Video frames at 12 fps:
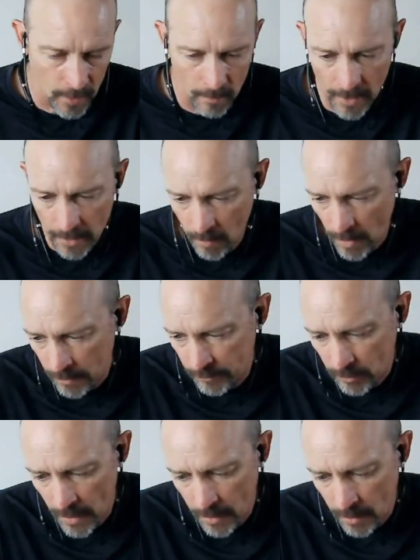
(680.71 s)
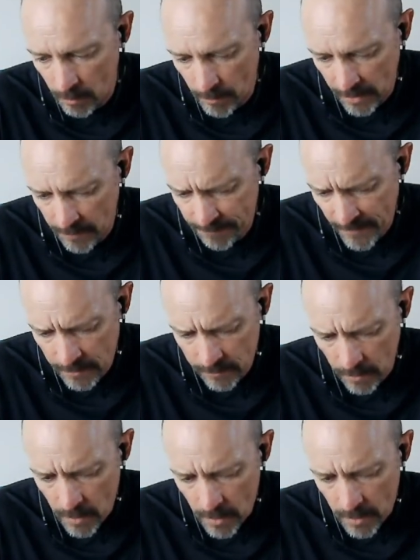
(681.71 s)
or my CrowdStrike or my
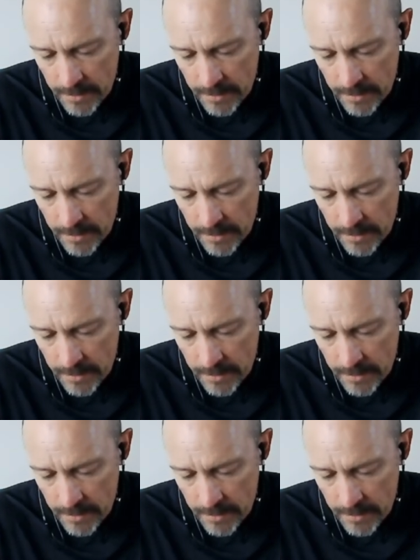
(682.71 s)
Defender?